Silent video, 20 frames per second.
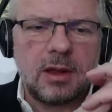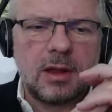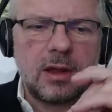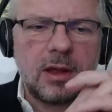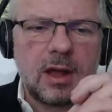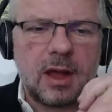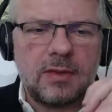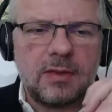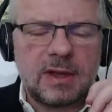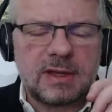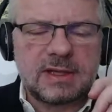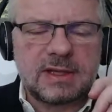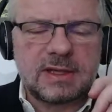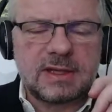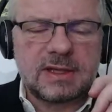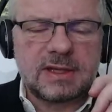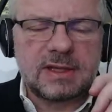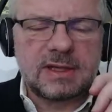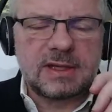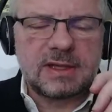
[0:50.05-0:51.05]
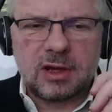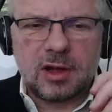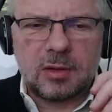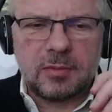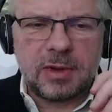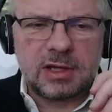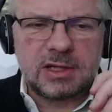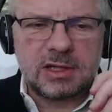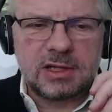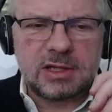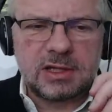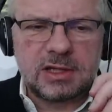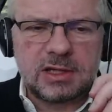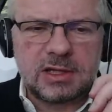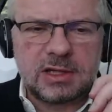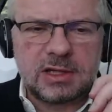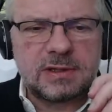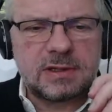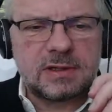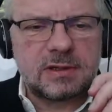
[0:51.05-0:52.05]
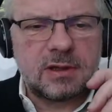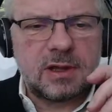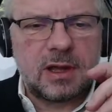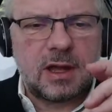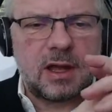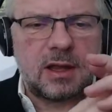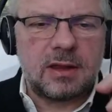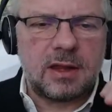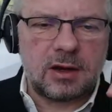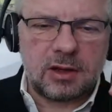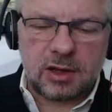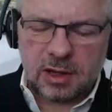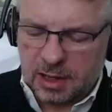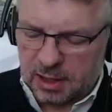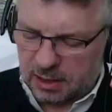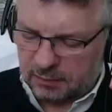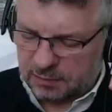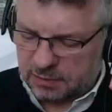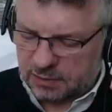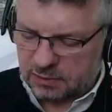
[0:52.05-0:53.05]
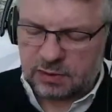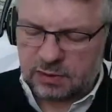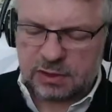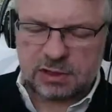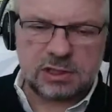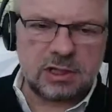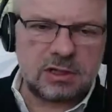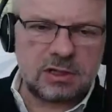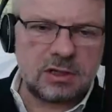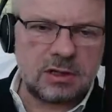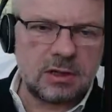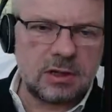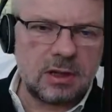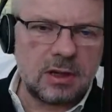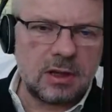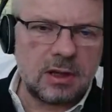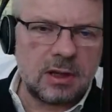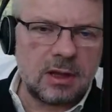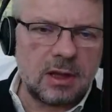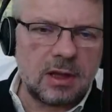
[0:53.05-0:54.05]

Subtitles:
and then something on Vietnam Enterprise, and then I'm going to hand over to Richard.